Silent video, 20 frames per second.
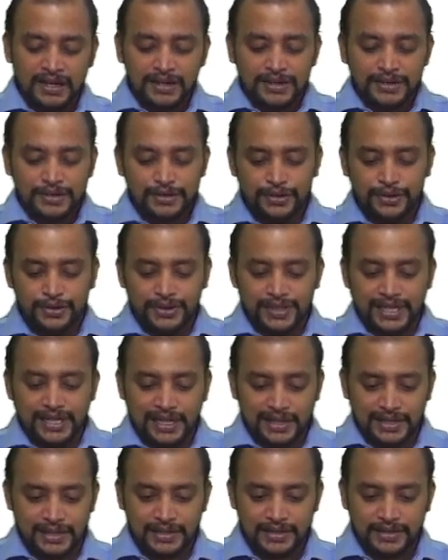So see
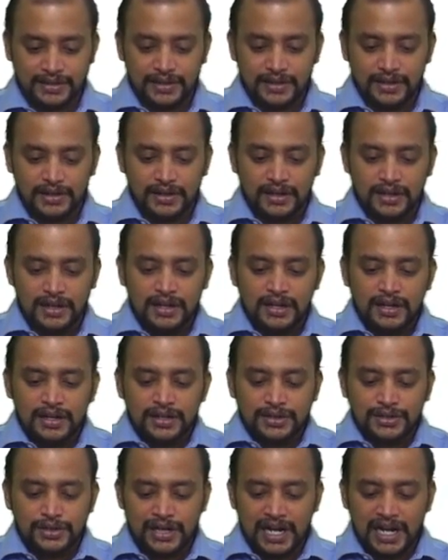this.
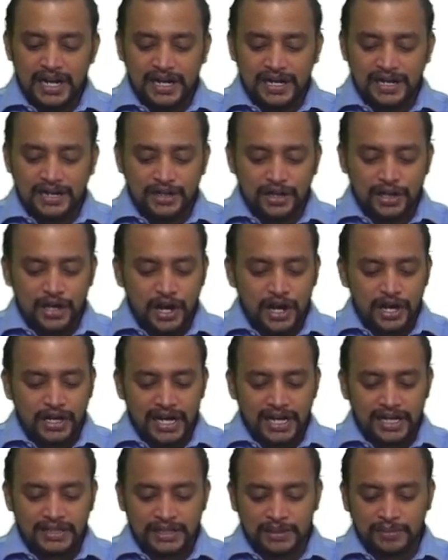So it is not
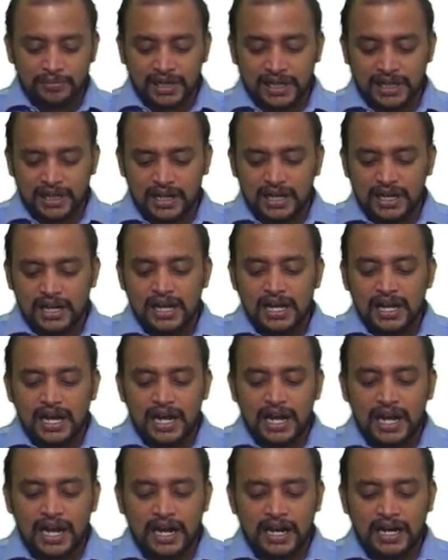exempted
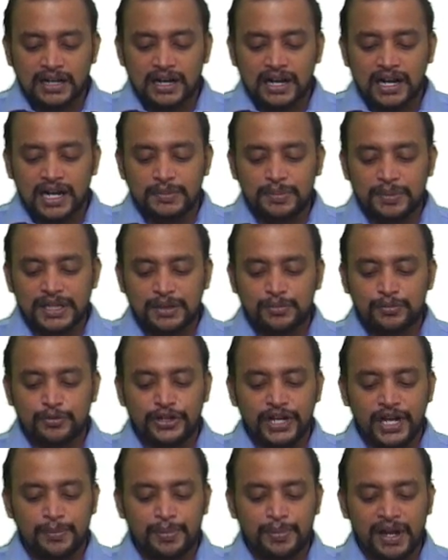and Ganapati
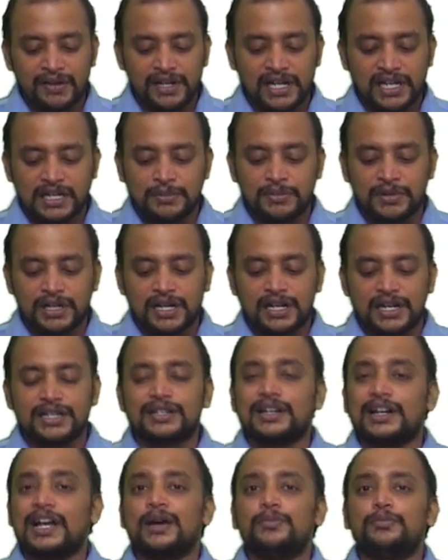Maurya Private Limited is
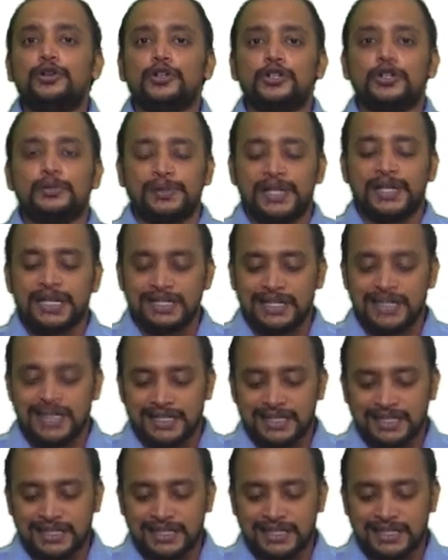liable to pay GST